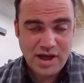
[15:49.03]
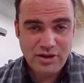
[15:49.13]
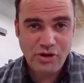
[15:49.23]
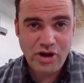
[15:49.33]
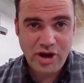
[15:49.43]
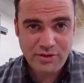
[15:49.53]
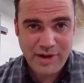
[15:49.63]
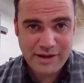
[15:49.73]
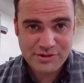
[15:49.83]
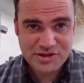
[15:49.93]
I learned another
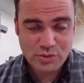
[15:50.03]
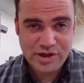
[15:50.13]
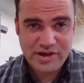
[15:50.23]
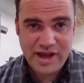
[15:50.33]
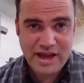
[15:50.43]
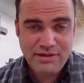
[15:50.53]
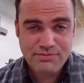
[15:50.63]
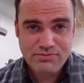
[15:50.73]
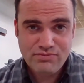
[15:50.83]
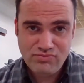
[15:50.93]
Bible story today.
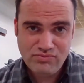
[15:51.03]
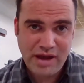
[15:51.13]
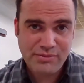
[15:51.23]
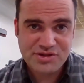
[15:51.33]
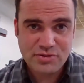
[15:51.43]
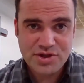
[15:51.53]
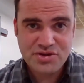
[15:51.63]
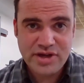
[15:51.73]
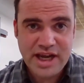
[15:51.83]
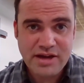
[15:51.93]
Bible stories
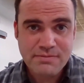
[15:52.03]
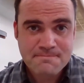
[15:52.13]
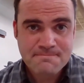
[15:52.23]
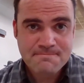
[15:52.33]
are neat.